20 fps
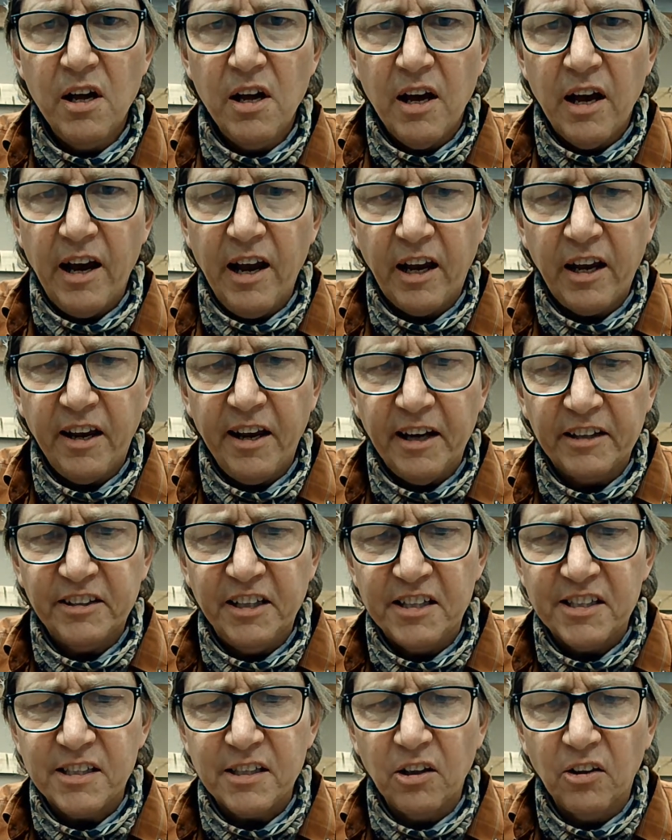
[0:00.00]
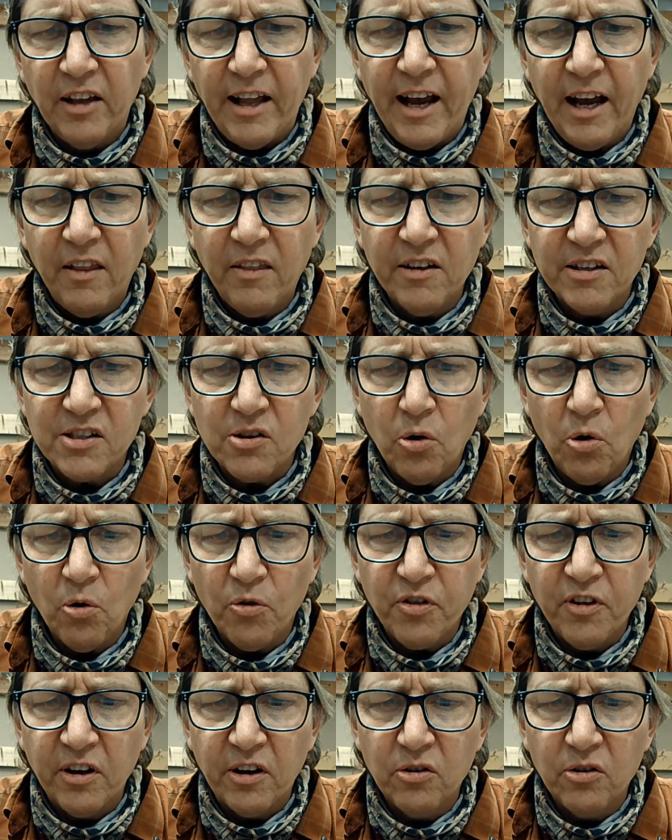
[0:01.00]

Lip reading: I can actually slide this whole thing